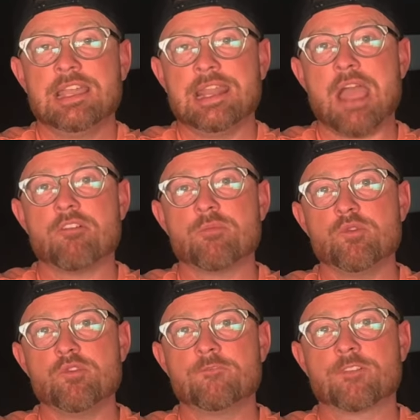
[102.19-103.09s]
and how it
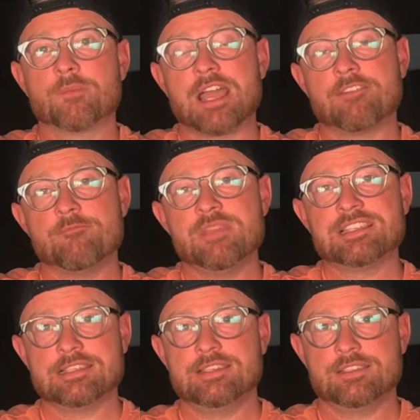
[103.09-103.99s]
moved from kind of
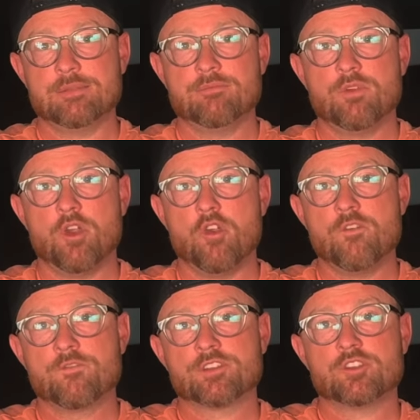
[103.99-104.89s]
mysticism
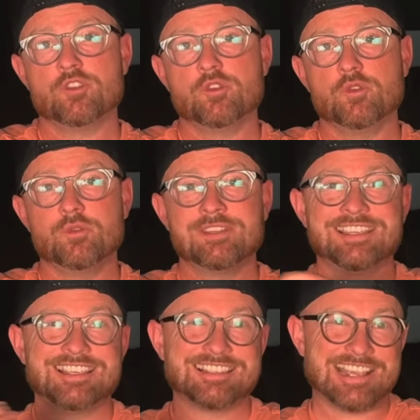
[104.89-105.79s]
over to
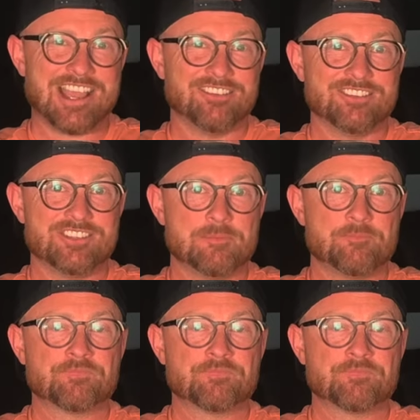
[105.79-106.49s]
psychology.